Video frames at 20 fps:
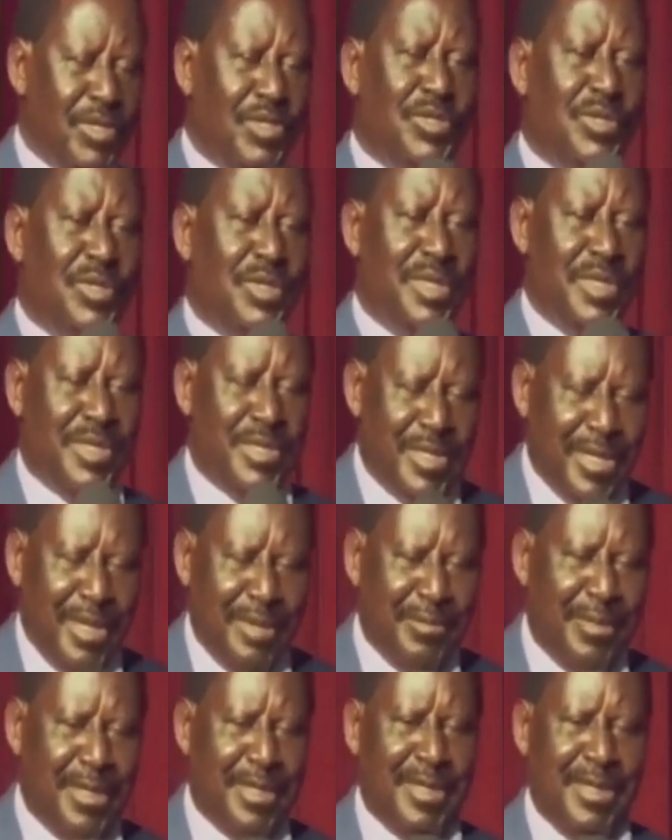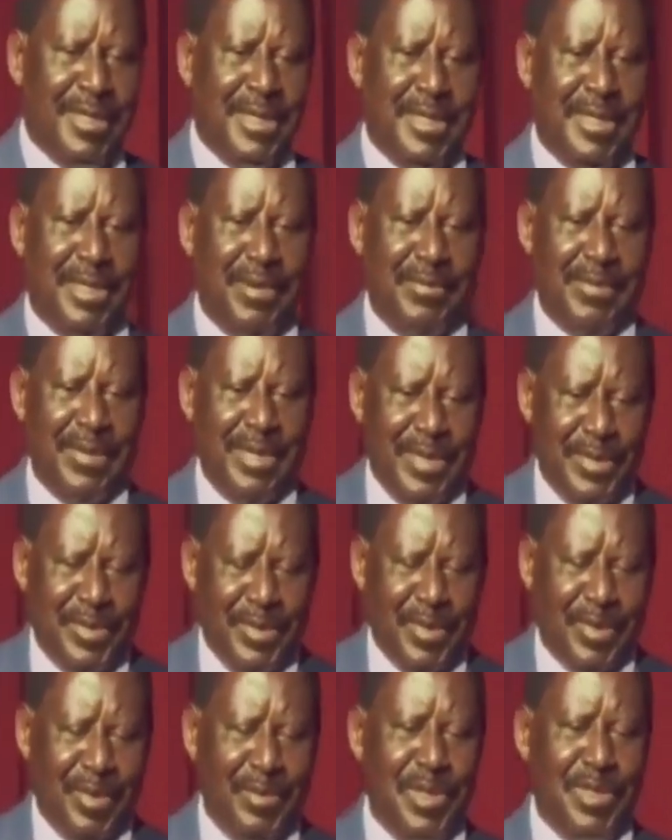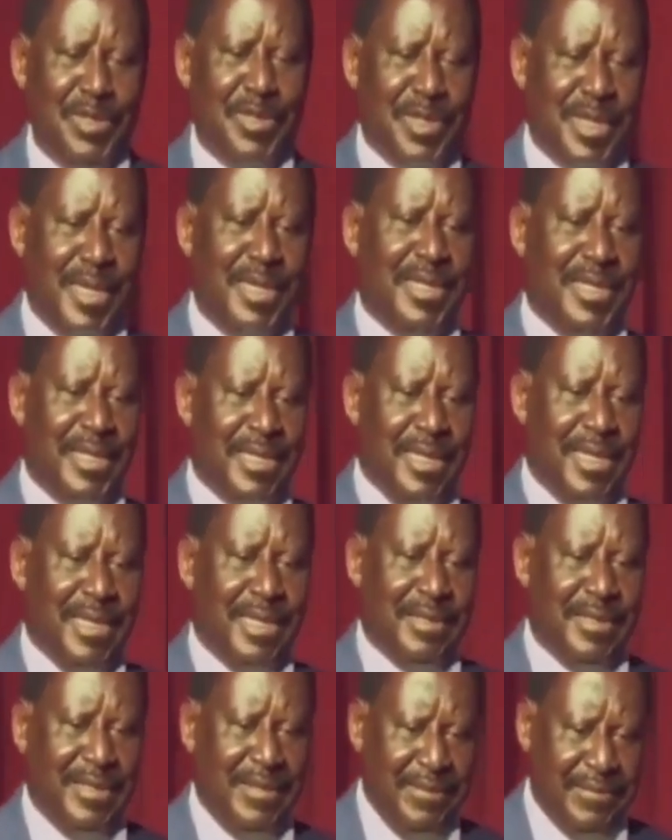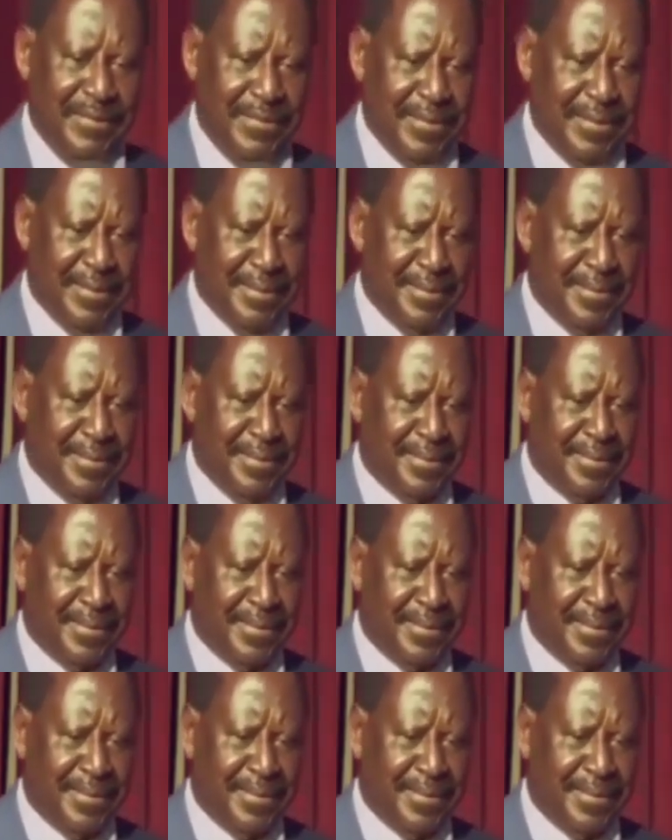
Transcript: You saw the chairman of the electoral commission running like a thief